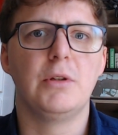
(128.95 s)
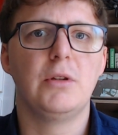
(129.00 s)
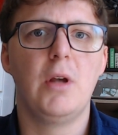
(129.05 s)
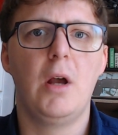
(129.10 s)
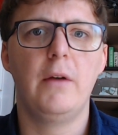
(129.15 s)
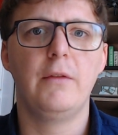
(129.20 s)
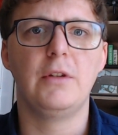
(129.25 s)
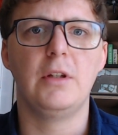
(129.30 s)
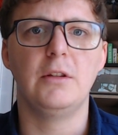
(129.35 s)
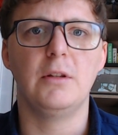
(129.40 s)

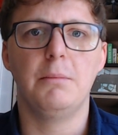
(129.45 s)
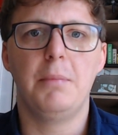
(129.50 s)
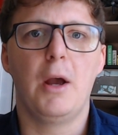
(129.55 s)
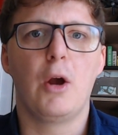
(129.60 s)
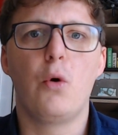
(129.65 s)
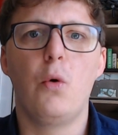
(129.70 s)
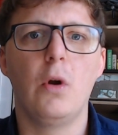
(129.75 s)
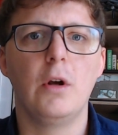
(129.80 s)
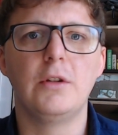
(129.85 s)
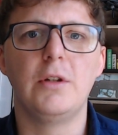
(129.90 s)
services and better
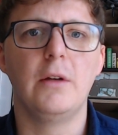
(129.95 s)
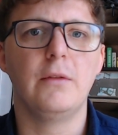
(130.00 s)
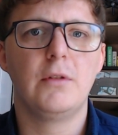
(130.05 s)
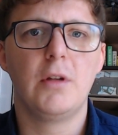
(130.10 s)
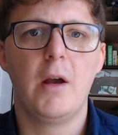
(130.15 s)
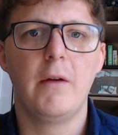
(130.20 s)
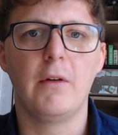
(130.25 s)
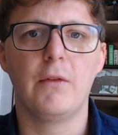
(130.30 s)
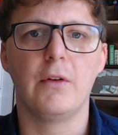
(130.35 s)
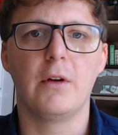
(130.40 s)
quality of
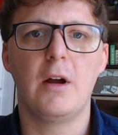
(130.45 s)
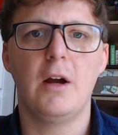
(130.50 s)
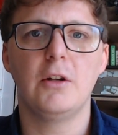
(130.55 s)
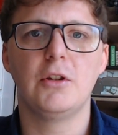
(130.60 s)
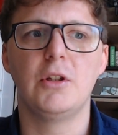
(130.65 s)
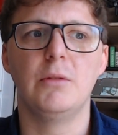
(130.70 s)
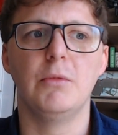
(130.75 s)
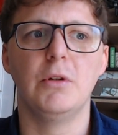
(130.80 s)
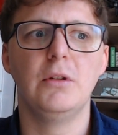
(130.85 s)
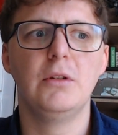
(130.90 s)
service for
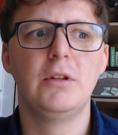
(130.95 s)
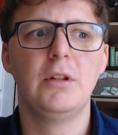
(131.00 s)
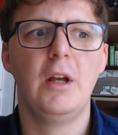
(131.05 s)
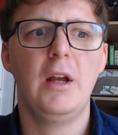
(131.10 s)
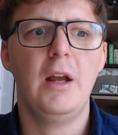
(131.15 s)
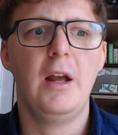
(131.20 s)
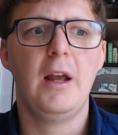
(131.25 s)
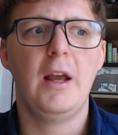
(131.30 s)
customers